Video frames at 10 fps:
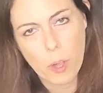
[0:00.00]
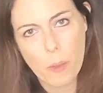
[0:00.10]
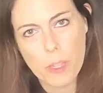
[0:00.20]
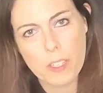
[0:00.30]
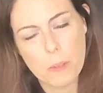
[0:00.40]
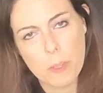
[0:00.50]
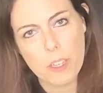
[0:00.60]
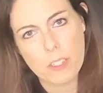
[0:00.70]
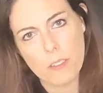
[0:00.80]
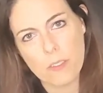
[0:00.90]
promise and
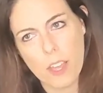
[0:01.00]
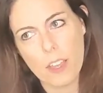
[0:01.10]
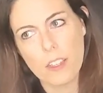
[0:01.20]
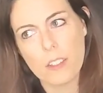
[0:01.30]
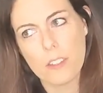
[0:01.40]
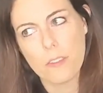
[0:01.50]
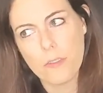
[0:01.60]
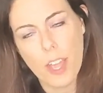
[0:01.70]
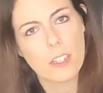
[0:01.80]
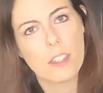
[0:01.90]
because of that, the
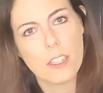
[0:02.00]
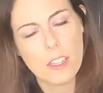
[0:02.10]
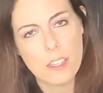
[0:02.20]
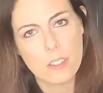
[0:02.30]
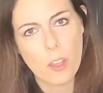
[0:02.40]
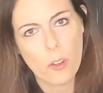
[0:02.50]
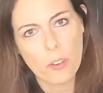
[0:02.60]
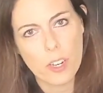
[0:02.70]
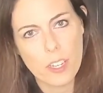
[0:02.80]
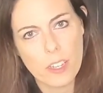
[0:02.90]
fact that He has
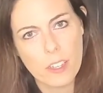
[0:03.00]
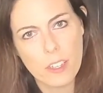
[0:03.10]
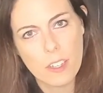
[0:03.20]
already